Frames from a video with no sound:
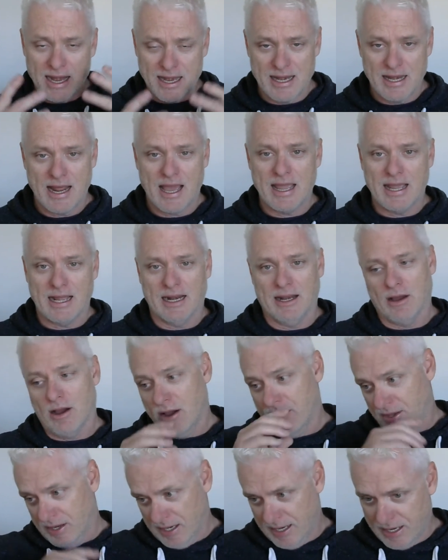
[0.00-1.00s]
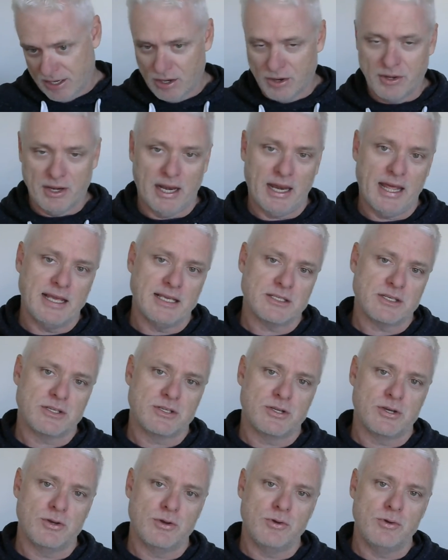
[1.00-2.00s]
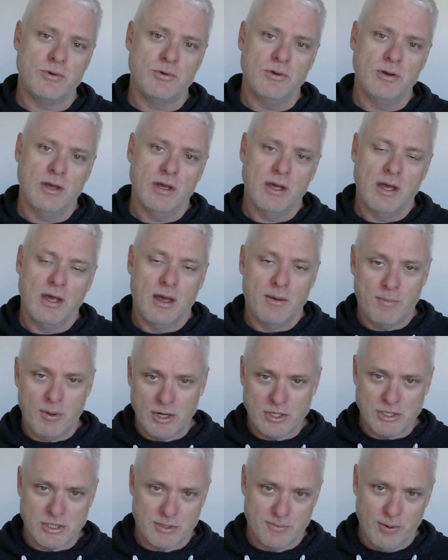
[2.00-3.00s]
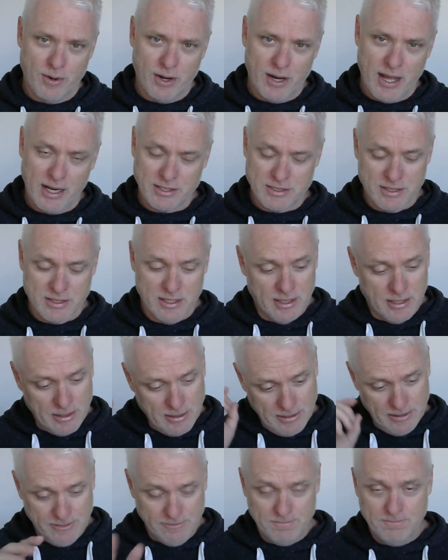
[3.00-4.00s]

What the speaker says: and then they either click on the links to purchase the products,